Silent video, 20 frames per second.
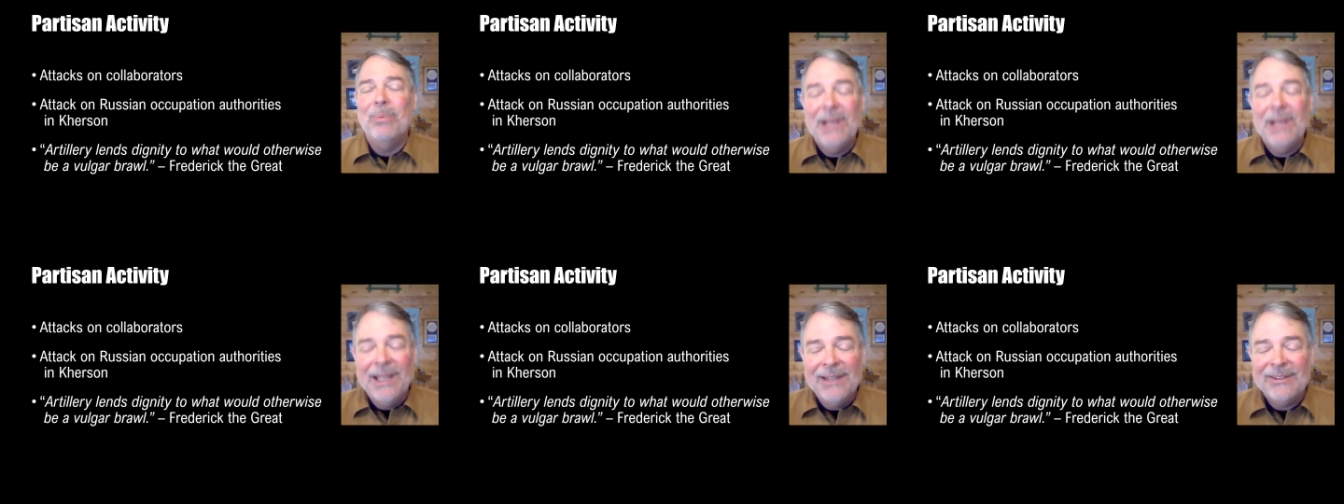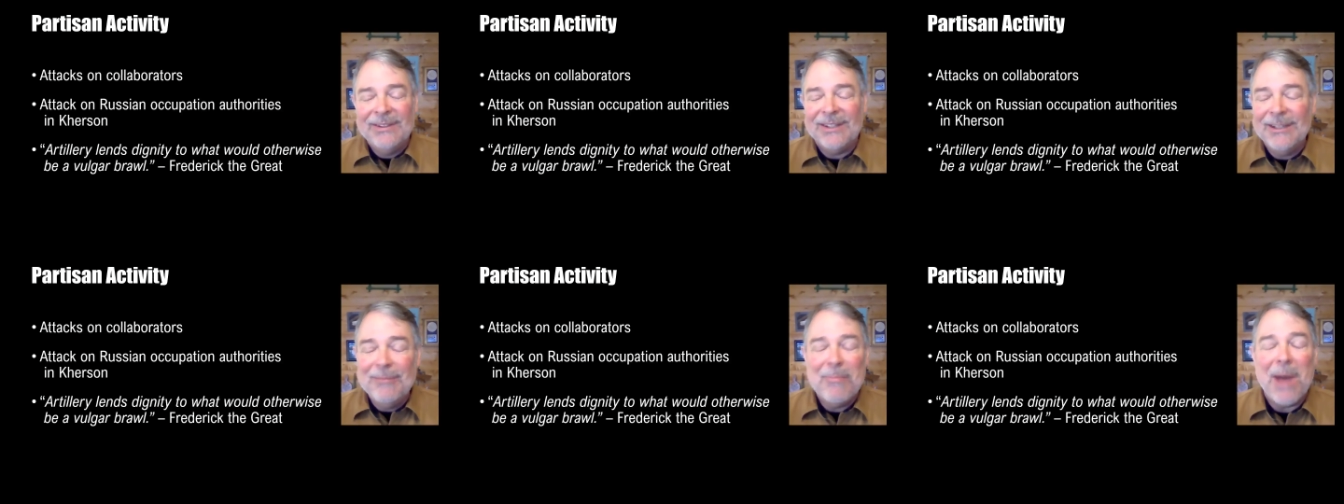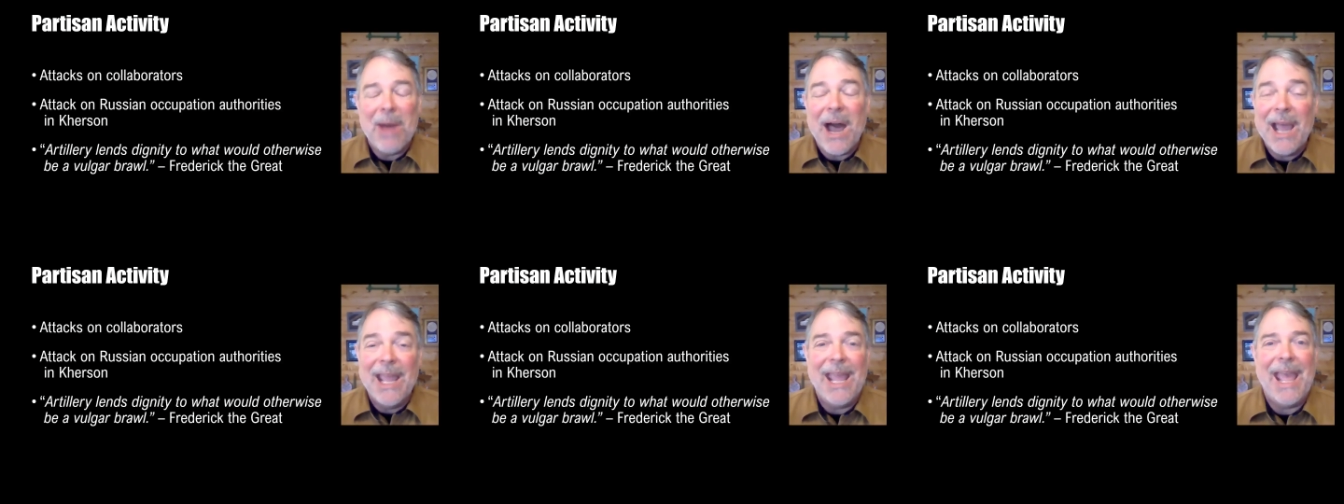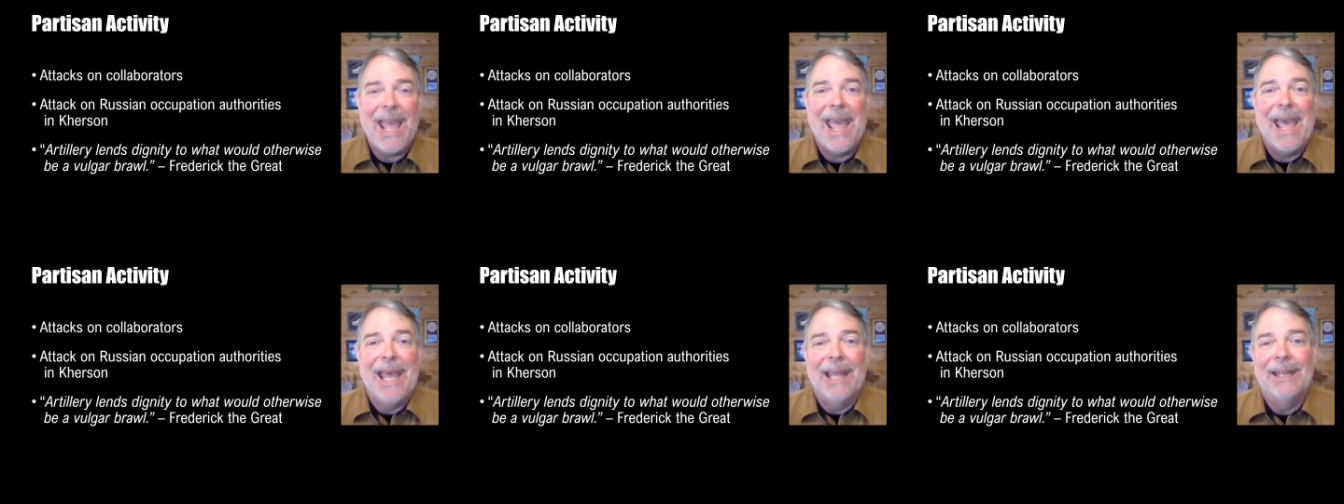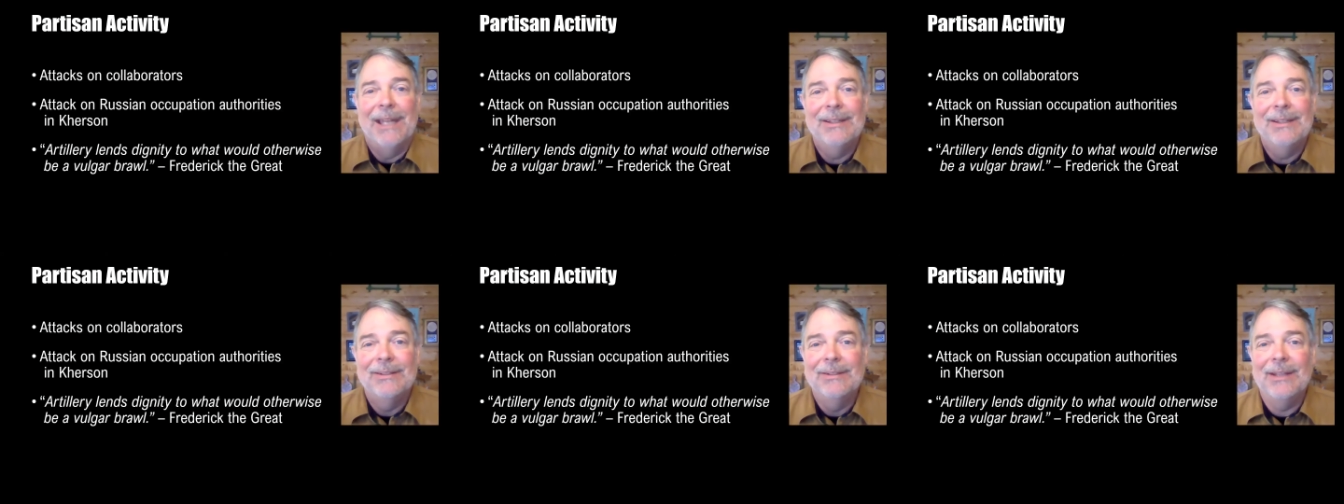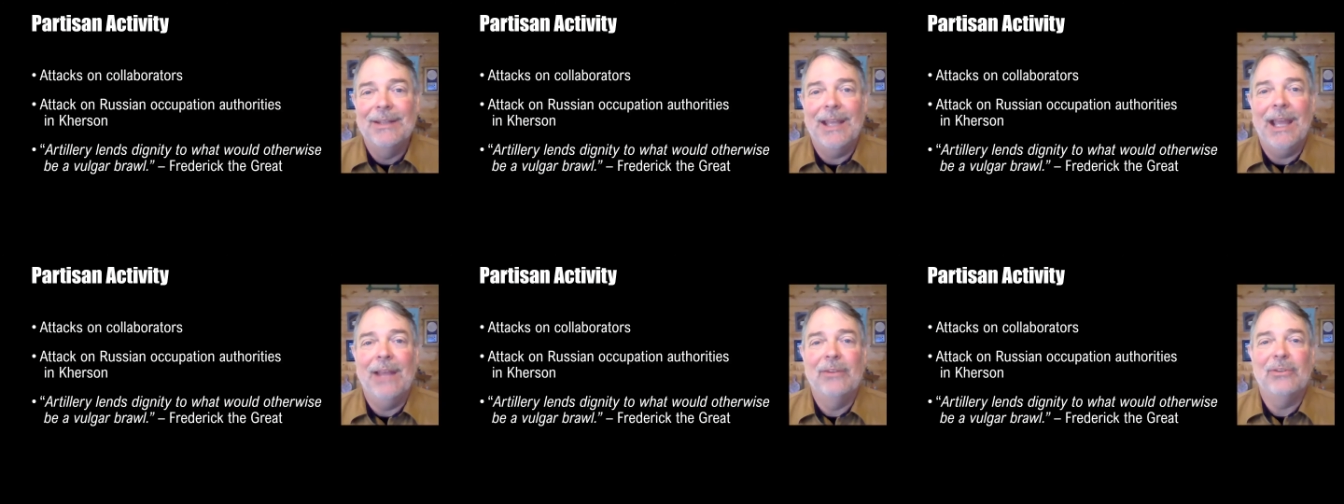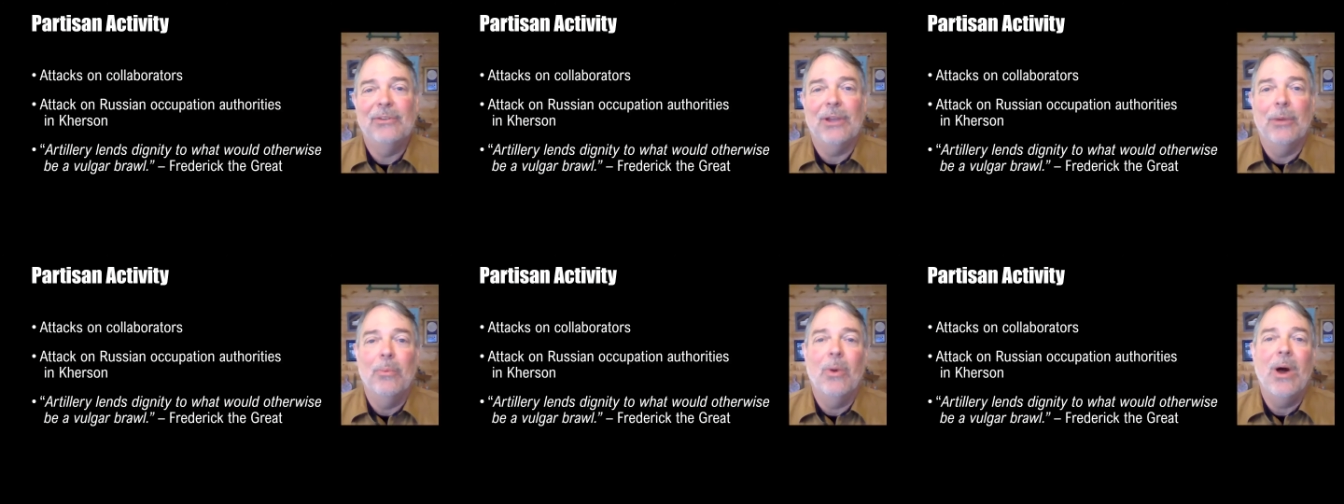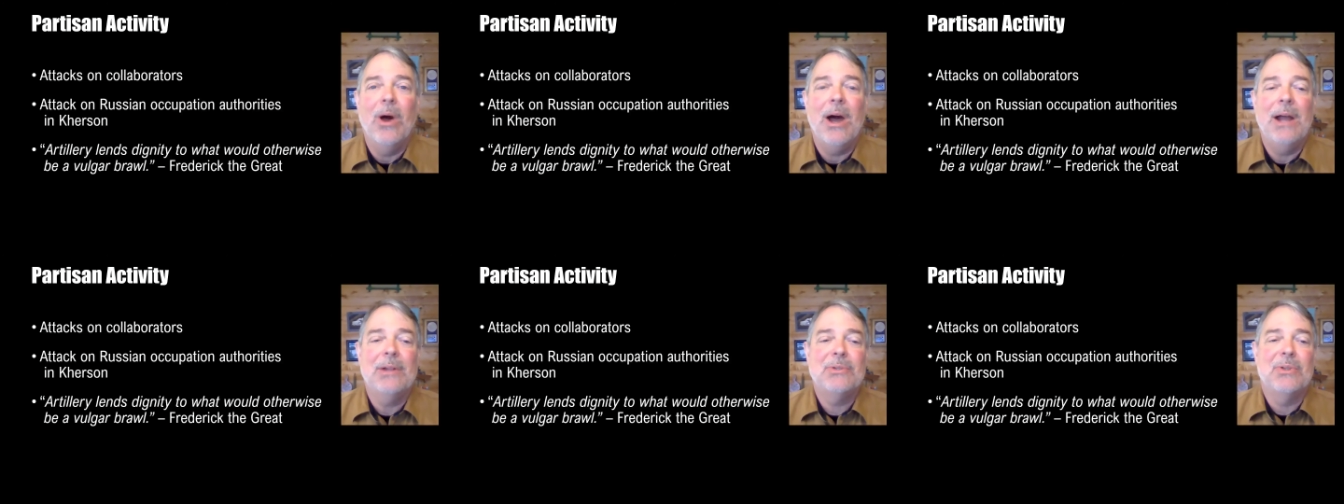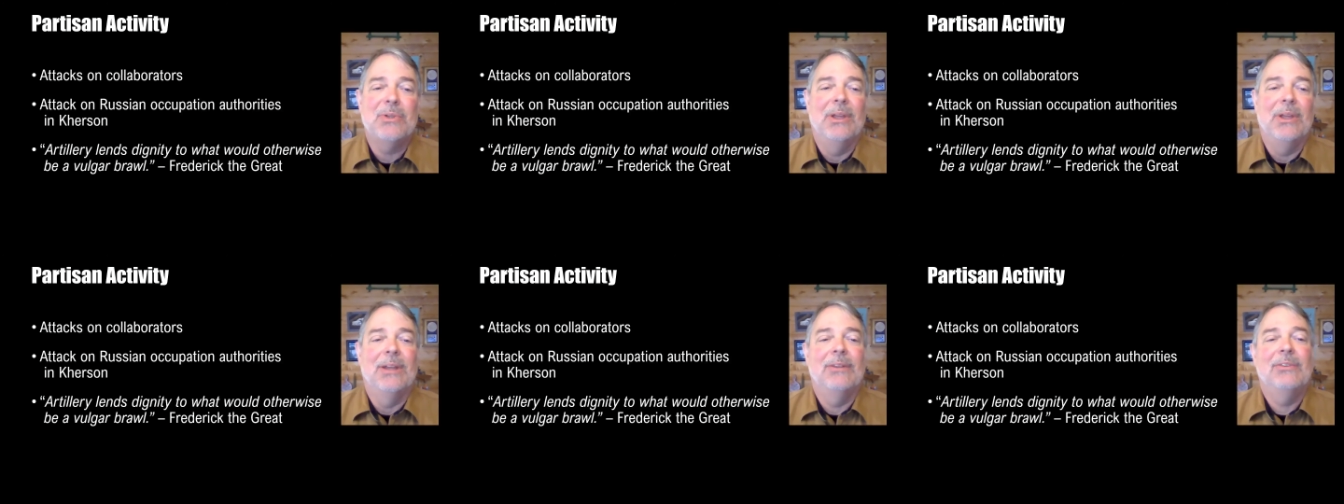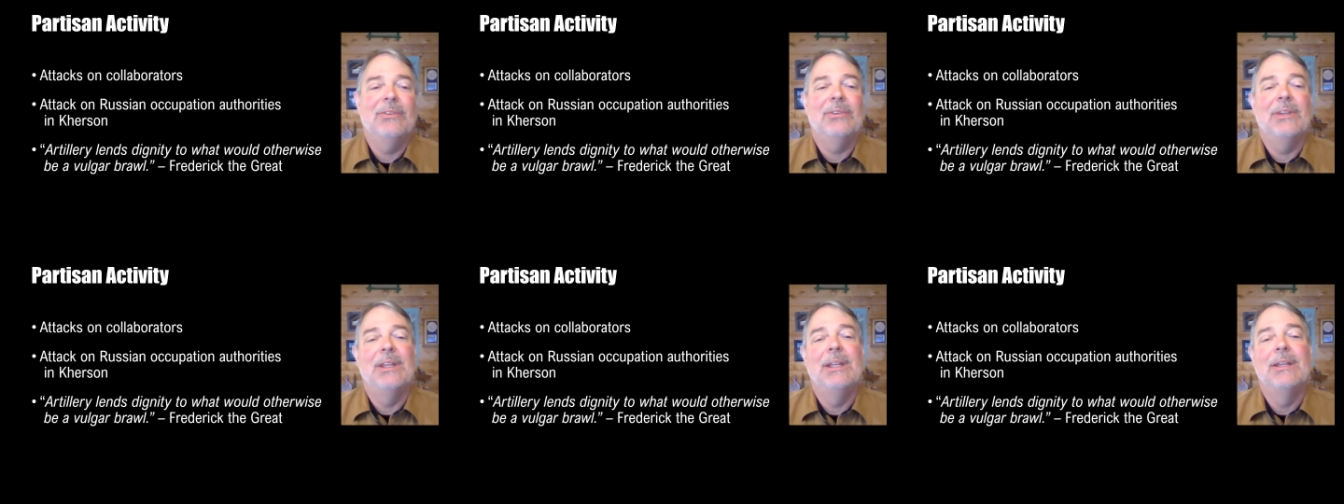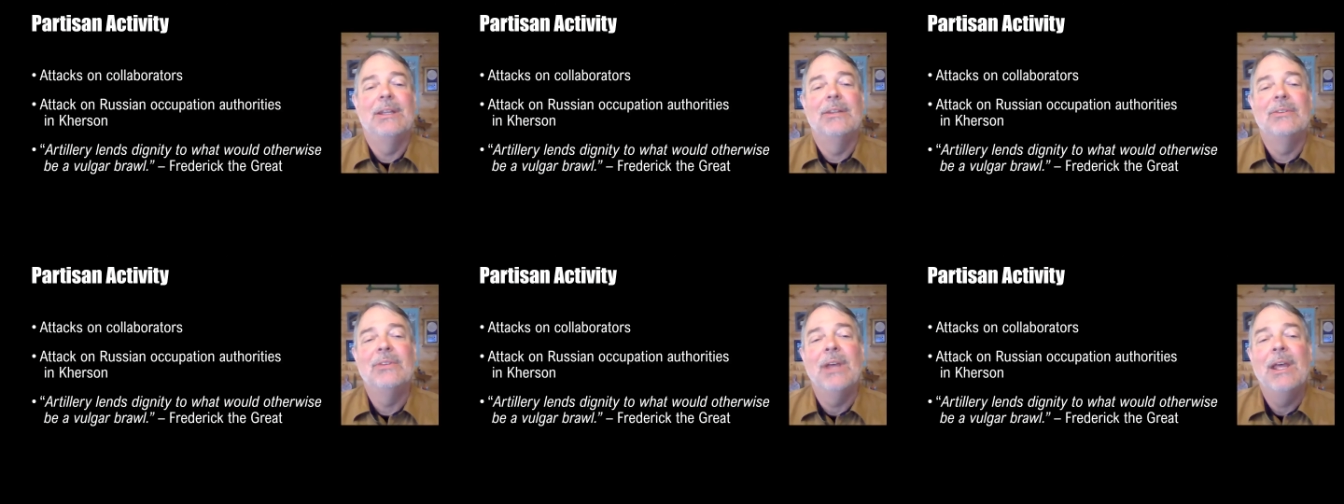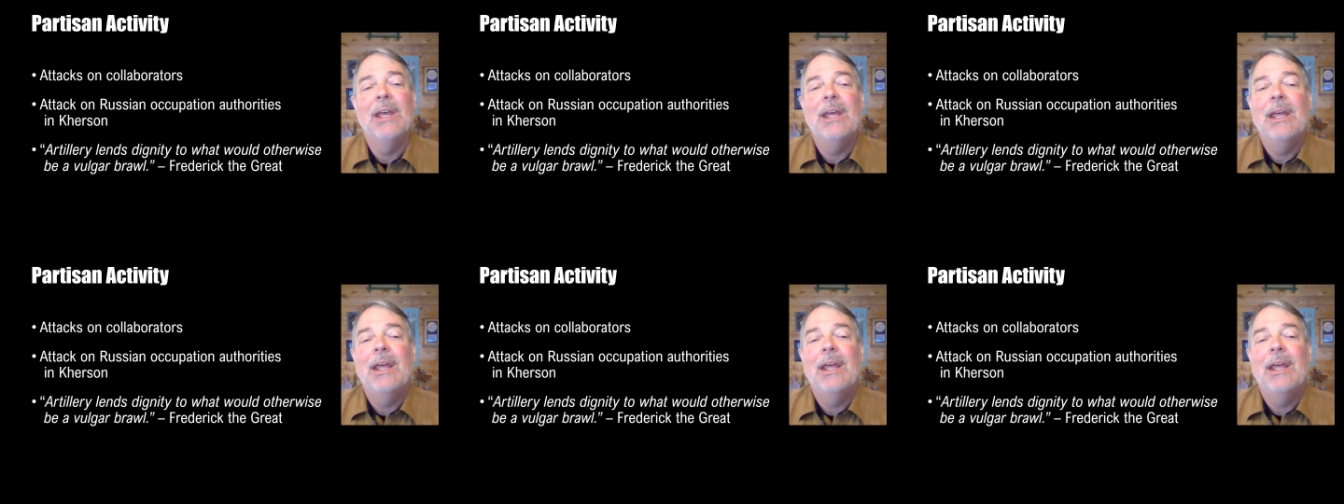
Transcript: is in my head as I watch this is